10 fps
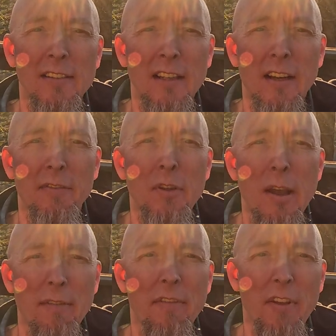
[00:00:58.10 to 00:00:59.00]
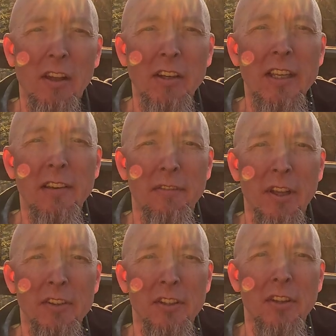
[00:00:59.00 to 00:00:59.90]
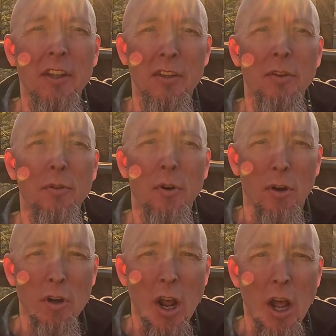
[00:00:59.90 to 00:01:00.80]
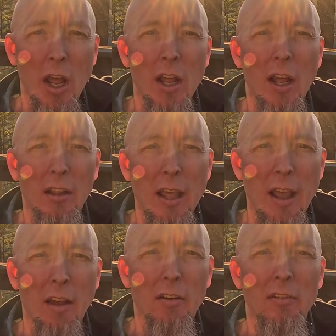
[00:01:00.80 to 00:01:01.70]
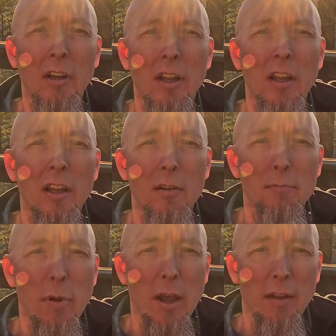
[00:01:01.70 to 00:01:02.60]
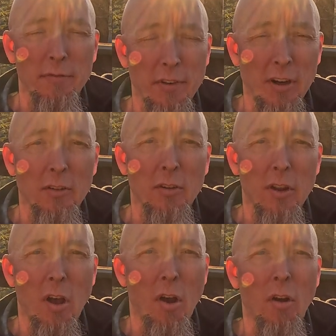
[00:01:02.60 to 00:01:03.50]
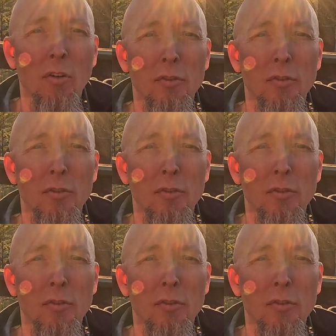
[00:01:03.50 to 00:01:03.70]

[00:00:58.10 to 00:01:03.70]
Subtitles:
that if you have a felony conviction, then you are not allowed by federal law